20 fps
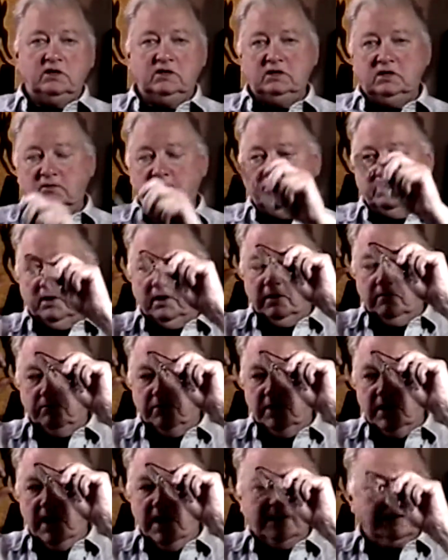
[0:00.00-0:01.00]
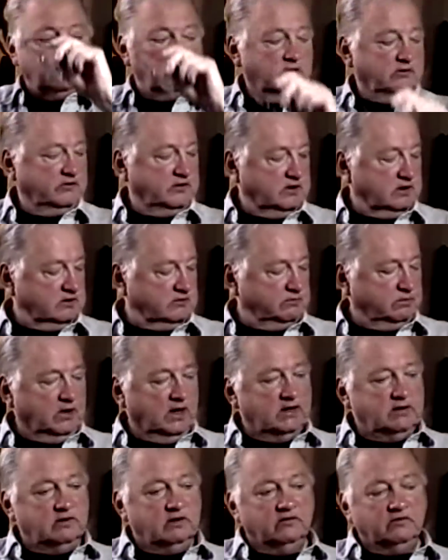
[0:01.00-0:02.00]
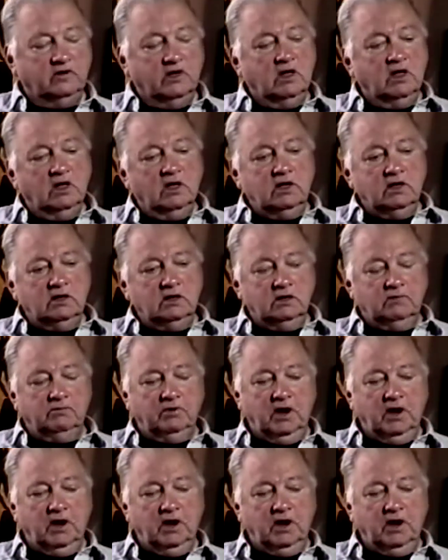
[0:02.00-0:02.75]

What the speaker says: He had binoculars. He explained this. He had